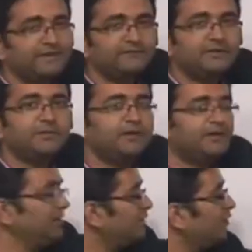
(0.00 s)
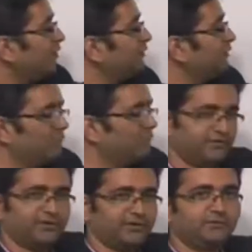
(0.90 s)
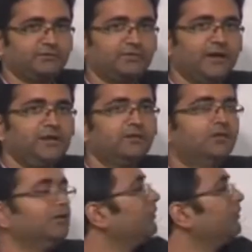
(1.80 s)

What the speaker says: on the time variable t, not on the constant, right?